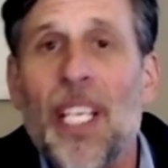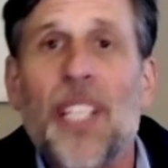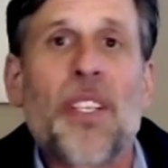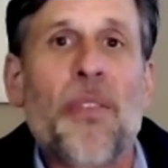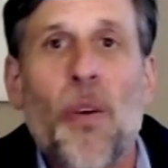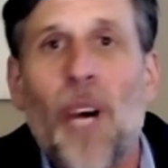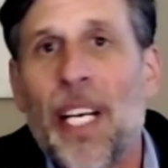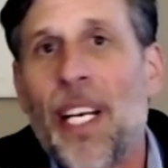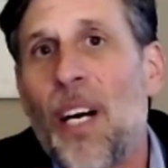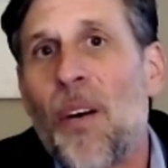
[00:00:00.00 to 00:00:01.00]
So if you want
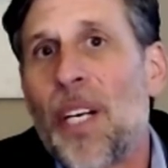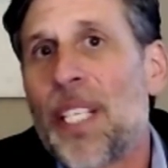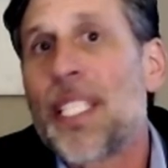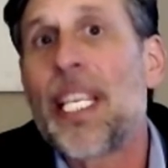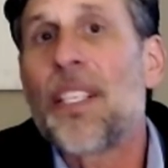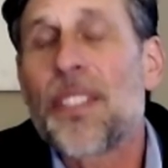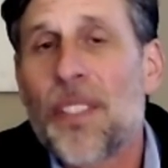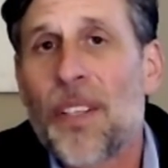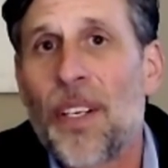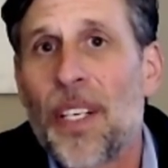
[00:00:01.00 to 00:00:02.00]
to know what a sales
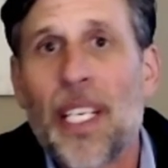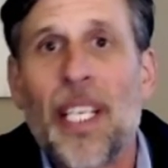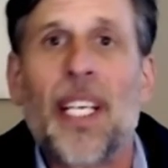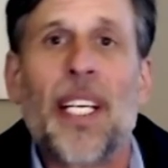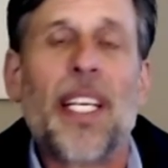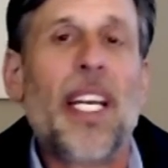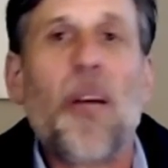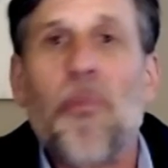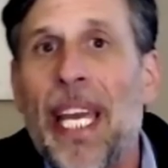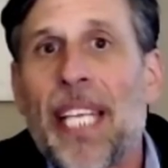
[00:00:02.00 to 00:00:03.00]
clerk, you know,
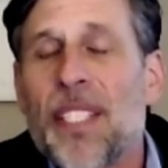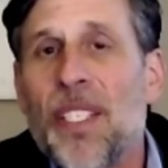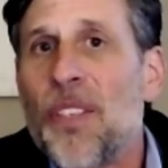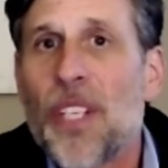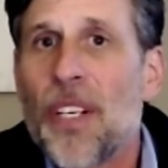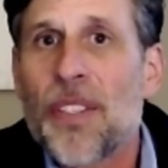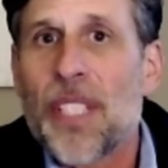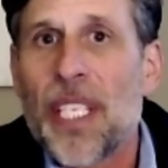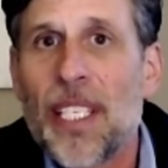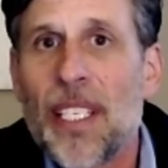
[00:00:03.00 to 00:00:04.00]
makes in New
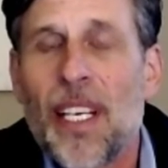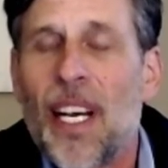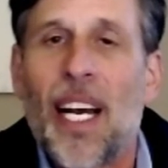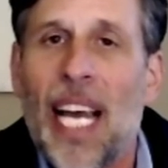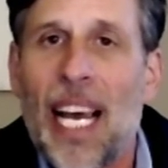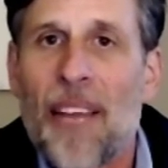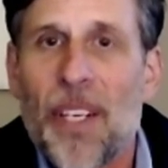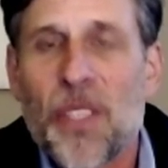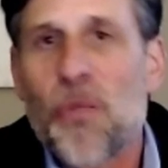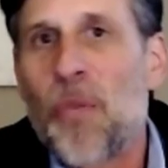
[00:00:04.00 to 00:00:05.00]
Jersey on
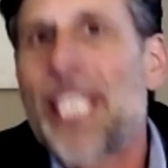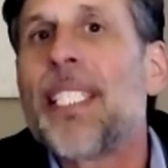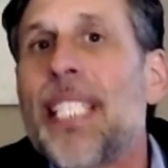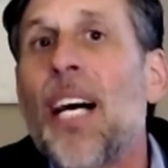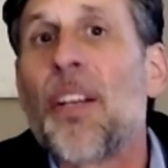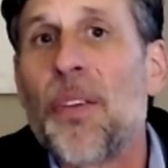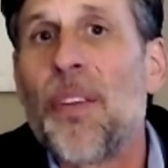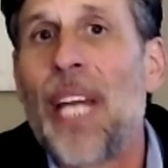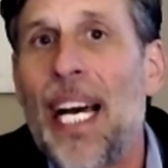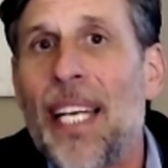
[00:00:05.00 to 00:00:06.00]
average, we can tell you
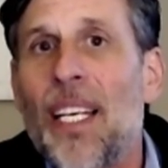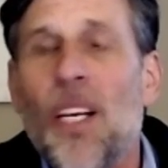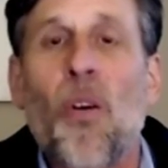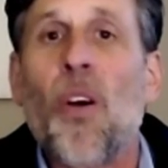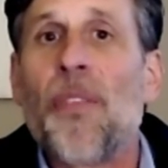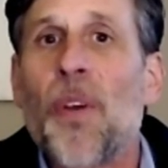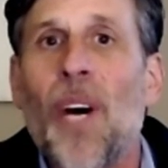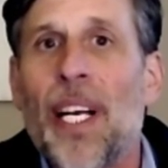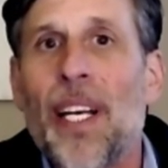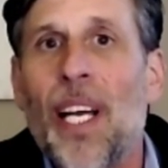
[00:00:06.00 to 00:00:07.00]
that. Or if you
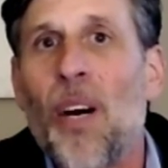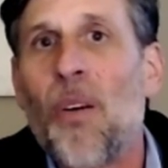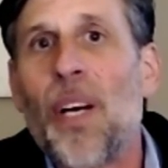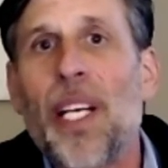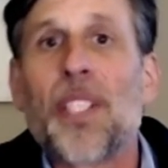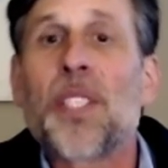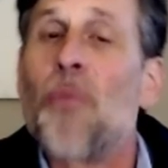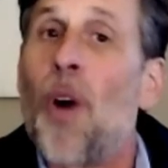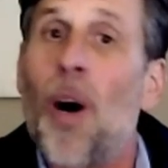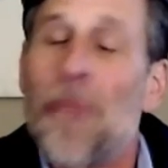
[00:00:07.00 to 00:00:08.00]
want to know what a
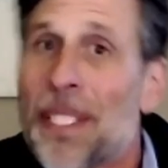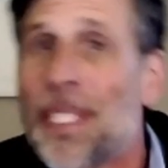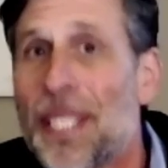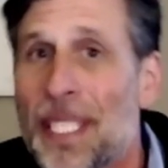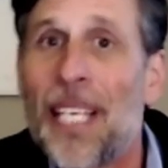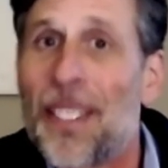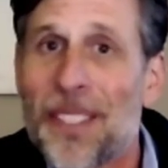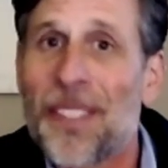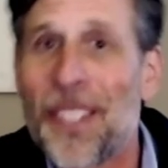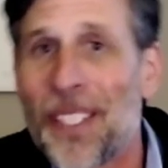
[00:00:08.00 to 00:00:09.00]
small business sales
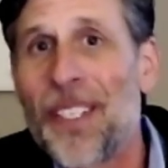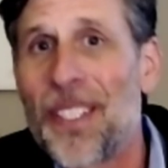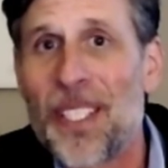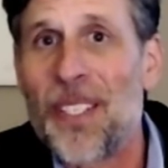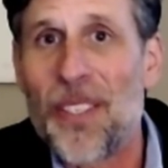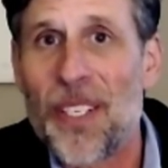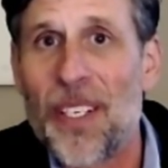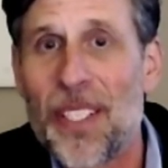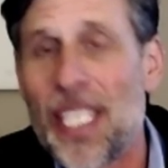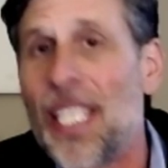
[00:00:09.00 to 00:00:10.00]
clerk earns in New
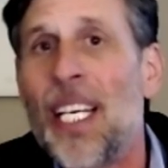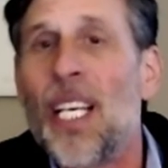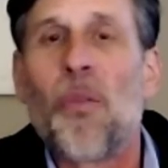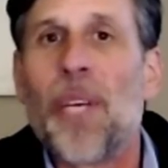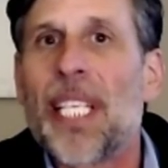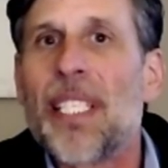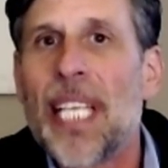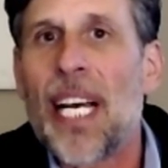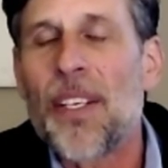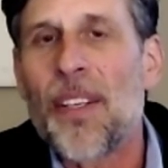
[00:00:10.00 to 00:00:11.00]
Jersey, we can
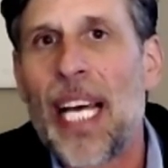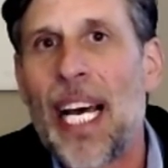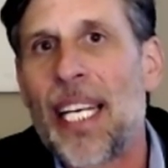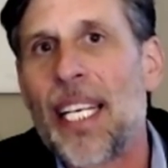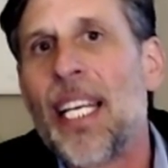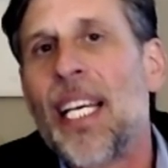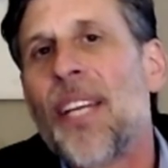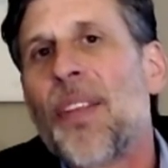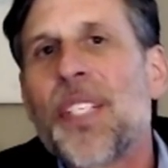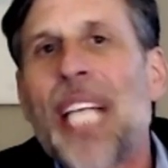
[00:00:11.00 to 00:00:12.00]
tell you that. And
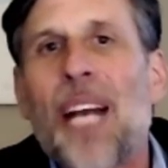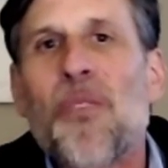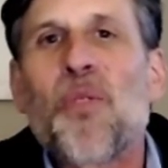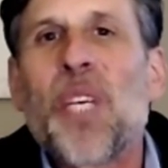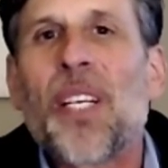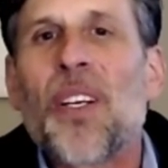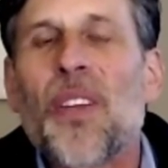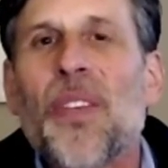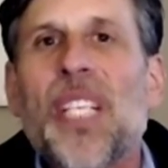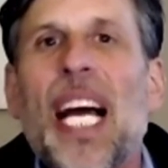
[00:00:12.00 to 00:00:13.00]
there's not
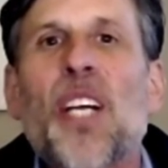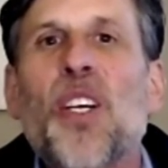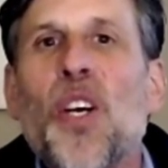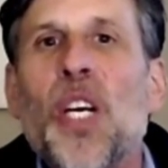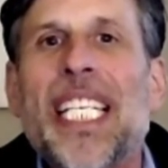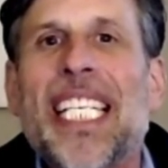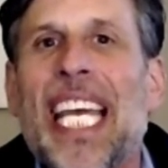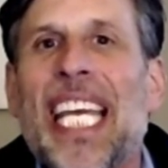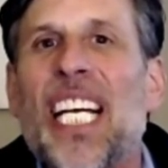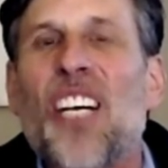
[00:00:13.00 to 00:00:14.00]
real, there's not good
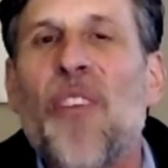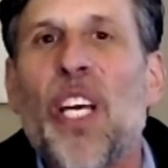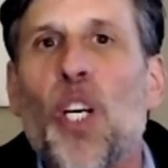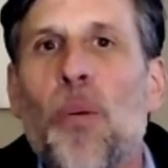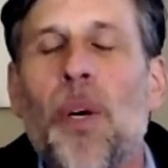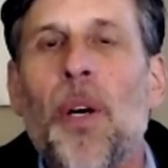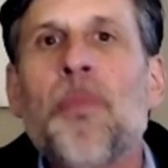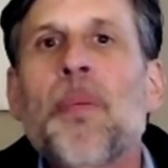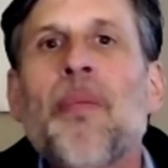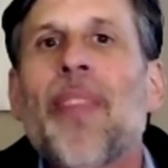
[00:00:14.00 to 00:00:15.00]
data available
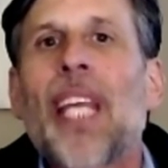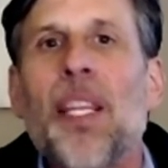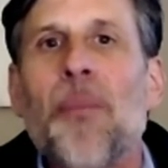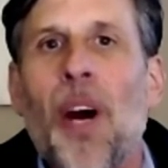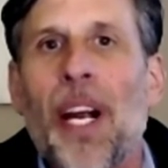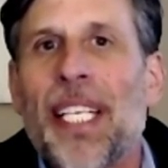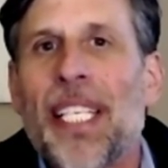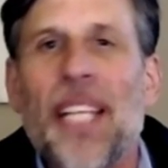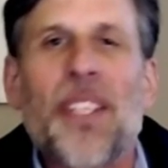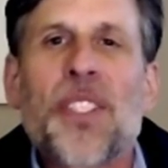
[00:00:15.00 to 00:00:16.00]
in the market
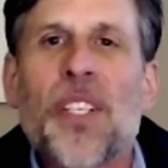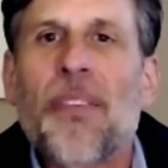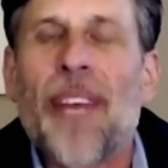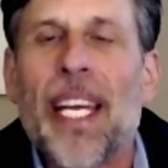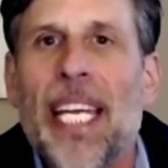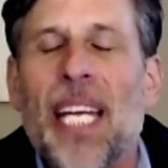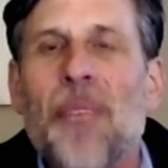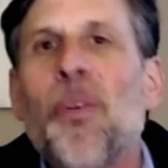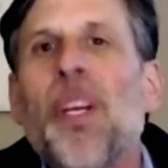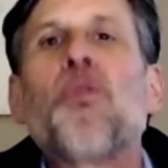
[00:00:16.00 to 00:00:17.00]
today. There's survey data,
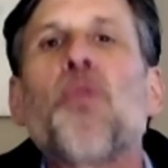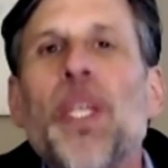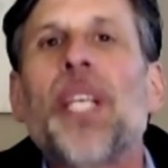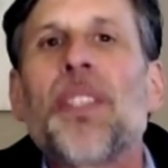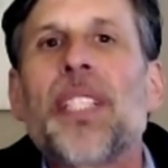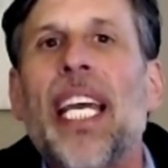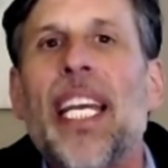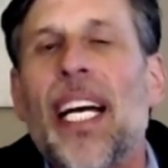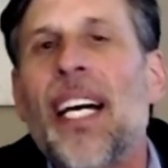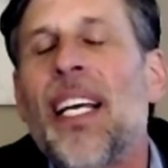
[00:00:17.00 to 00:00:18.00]
but we have real
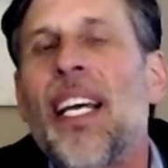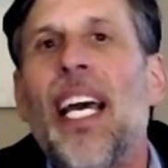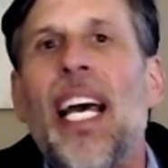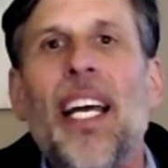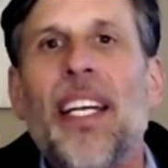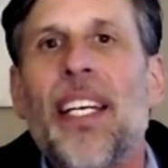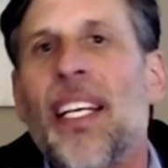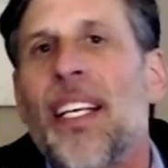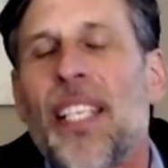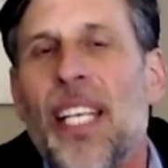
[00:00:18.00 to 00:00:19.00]
data. And
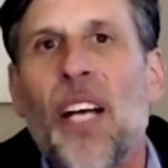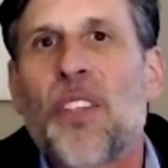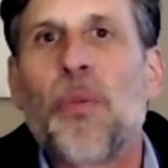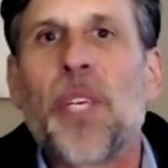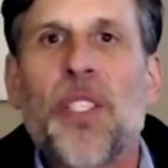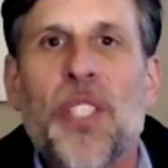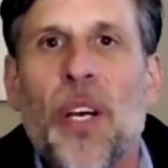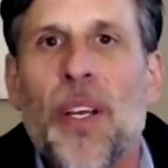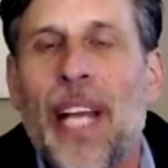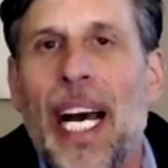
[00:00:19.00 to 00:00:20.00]
you know, so we can show
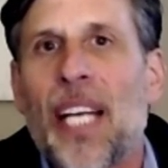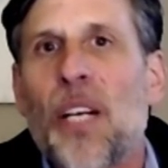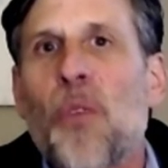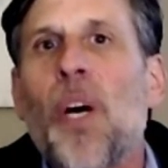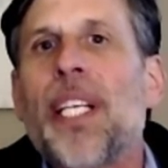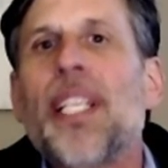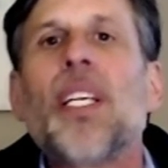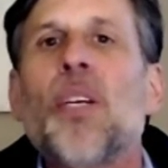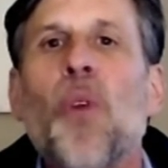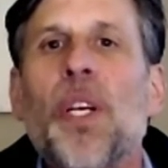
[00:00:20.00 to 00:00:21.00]
you that or what
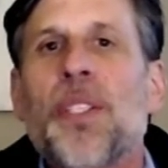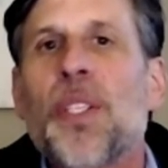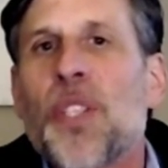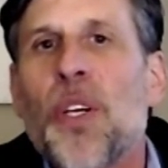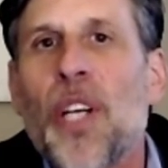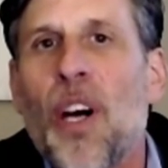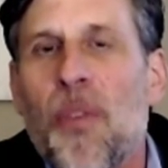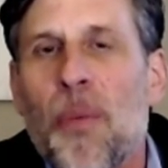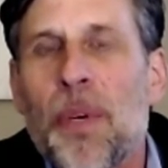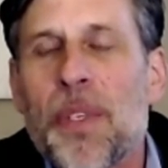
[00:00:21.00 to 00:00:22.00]
what's the
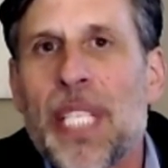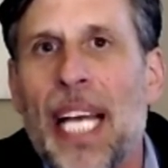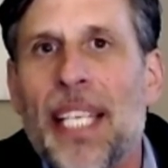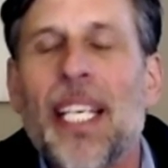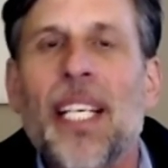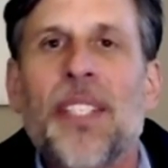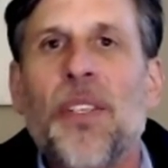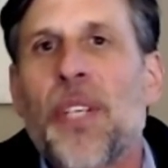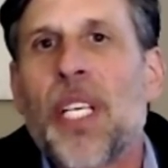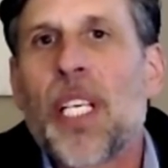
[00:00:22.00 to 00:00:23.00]
turnover percent. So
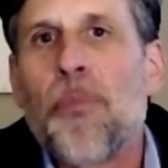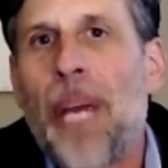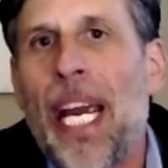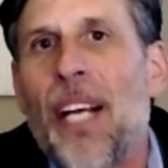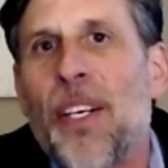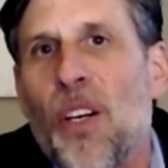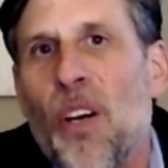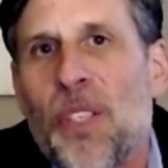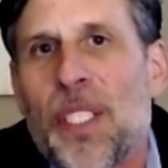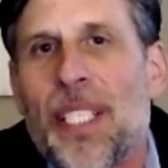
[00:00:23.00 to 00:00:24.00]
you can compare your
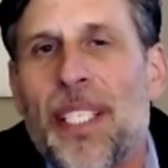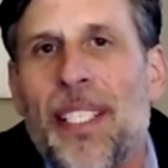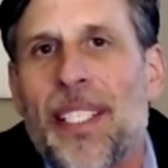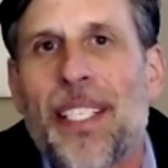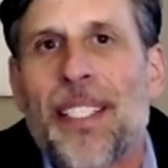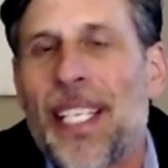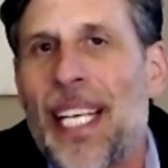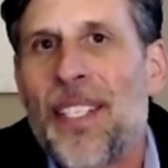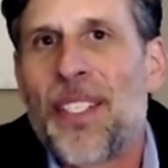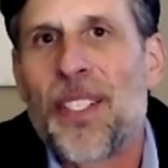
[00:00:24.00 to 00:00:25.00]
own statistics
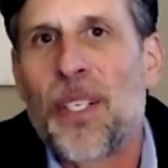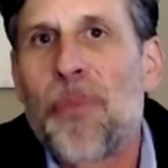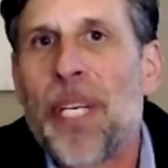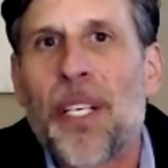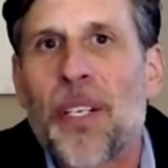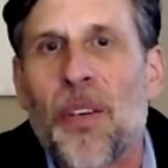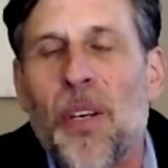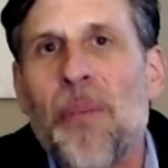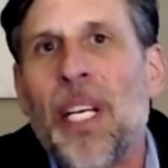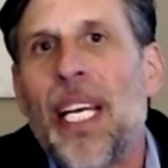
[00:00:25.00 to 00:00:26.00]
against your peer
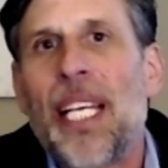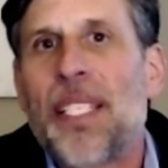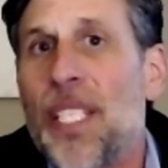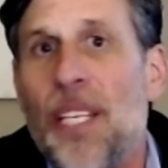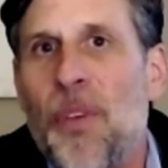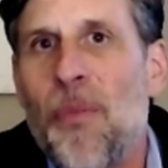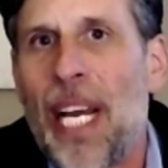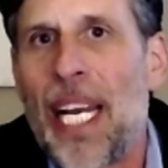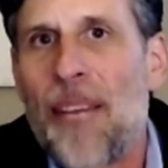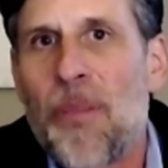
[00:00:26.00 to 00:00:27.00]
group and see if you
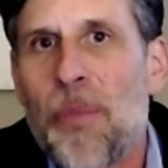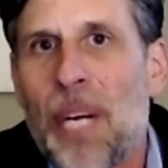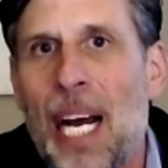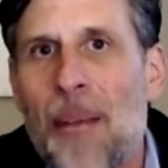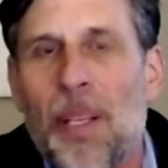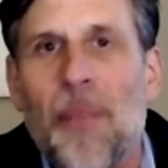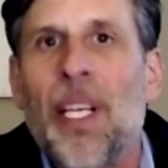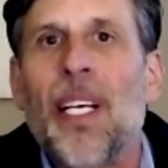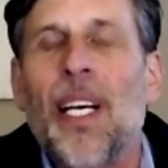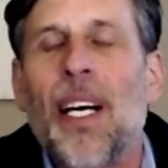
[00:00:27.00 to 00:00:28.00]
might have a problem
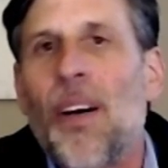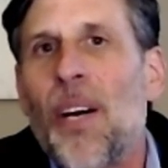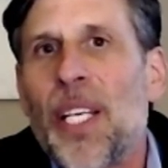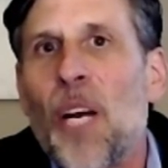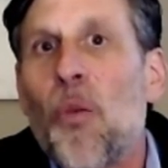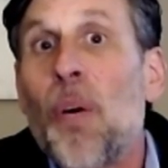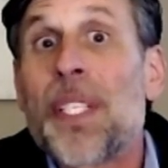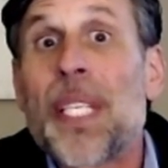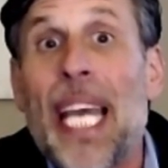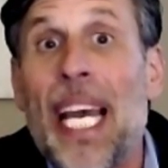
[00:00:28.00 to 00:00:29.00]
or, you know, what's
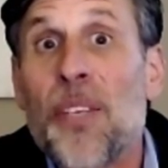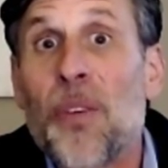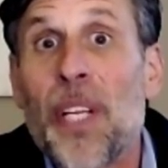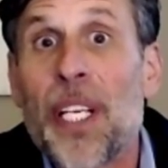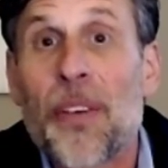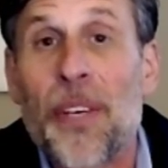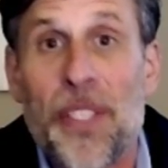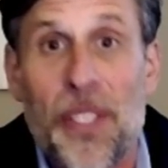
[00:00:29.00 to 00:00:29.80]
the annual increase?